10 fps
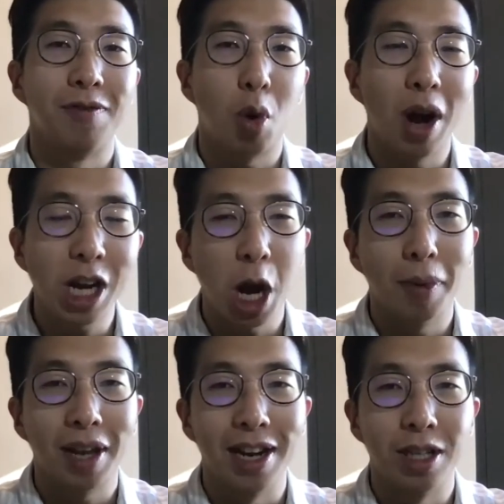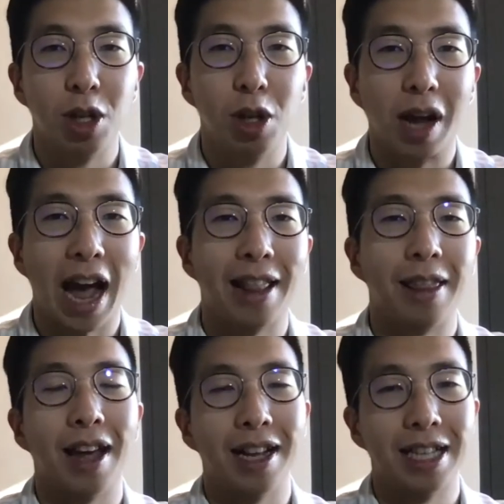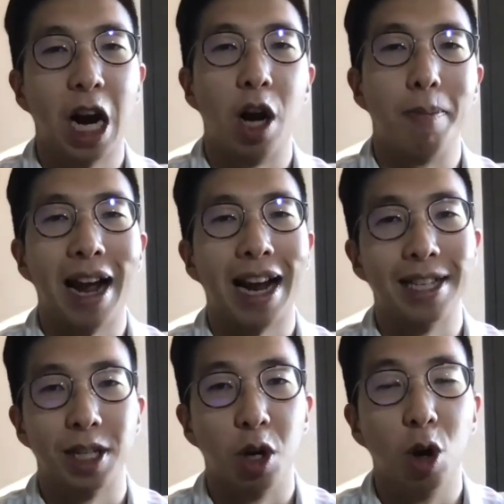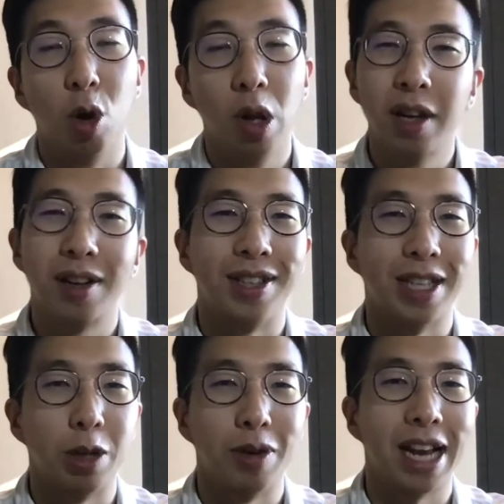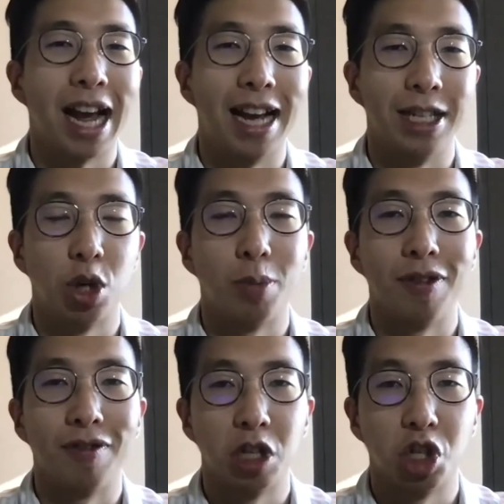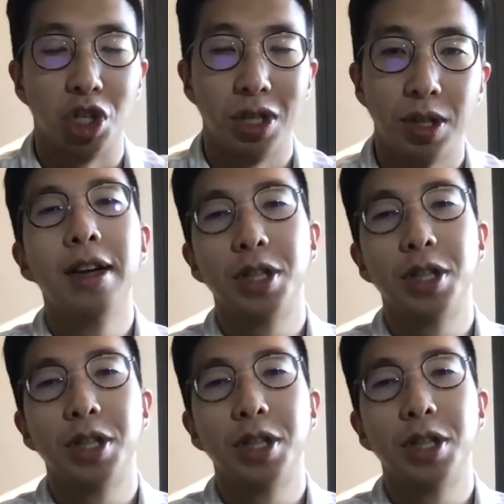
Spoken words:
quite complicated to look at the entire bank as a whole, considering that it has so many functions.